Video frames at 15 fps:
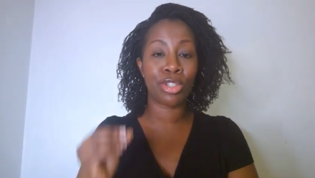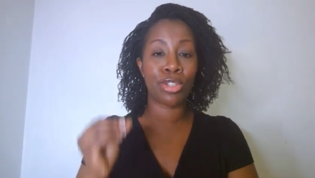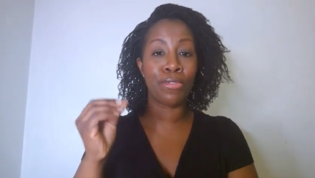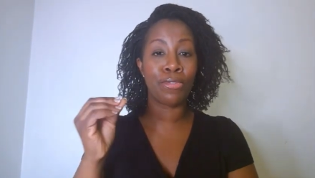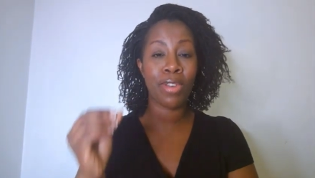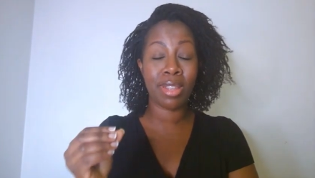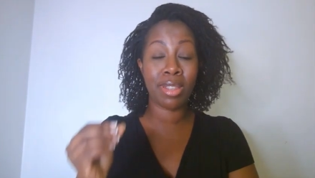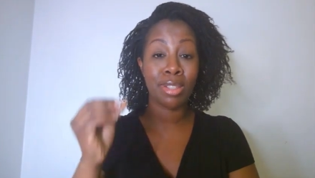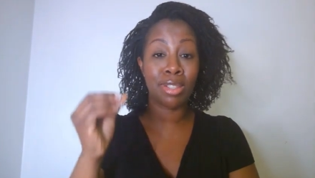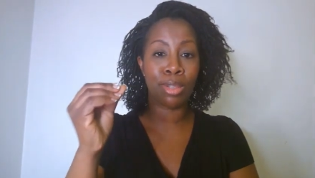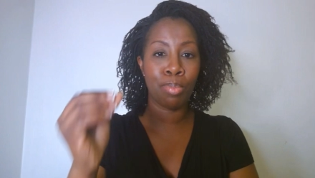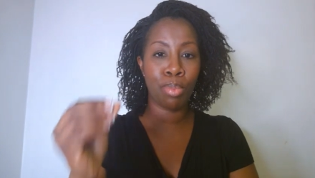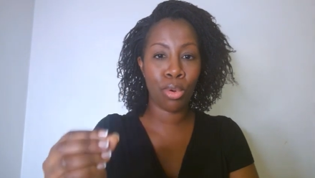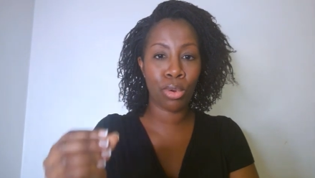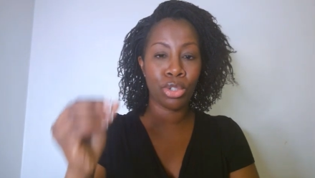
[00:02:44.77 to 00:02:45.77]
to further
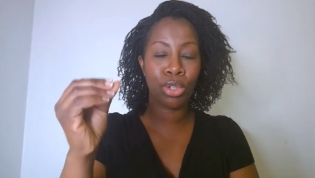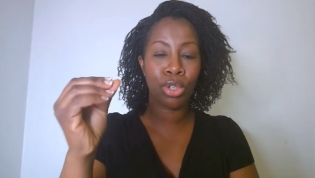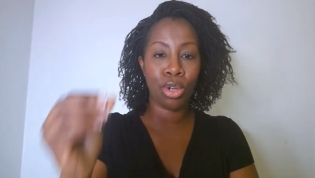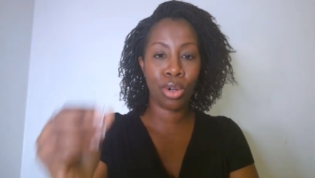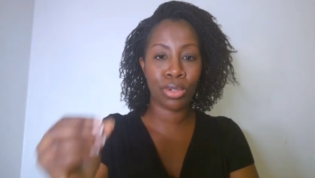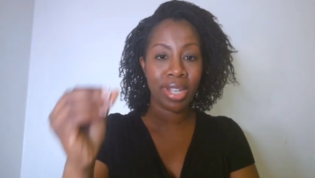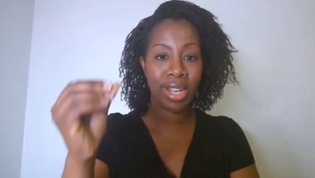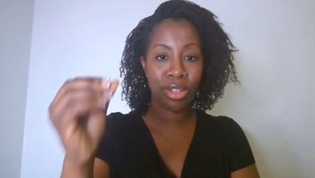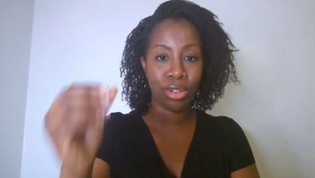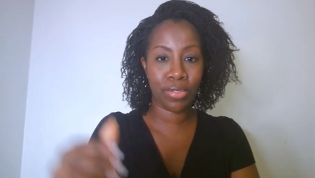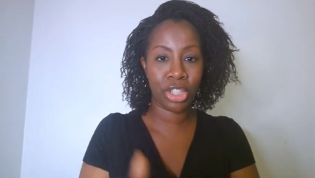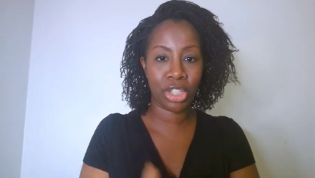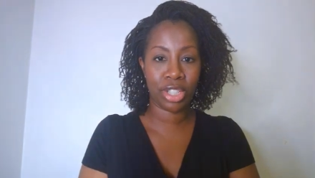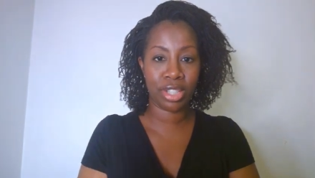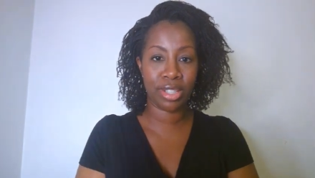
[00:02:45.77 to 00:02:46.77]
support your goals and your
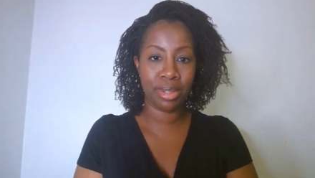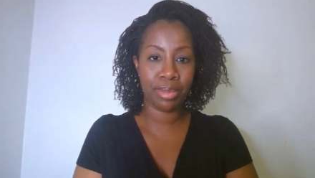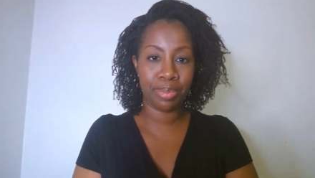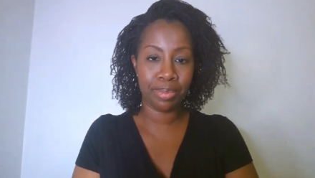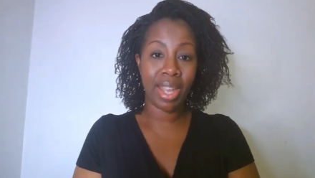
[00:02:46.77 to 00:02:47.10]
vision.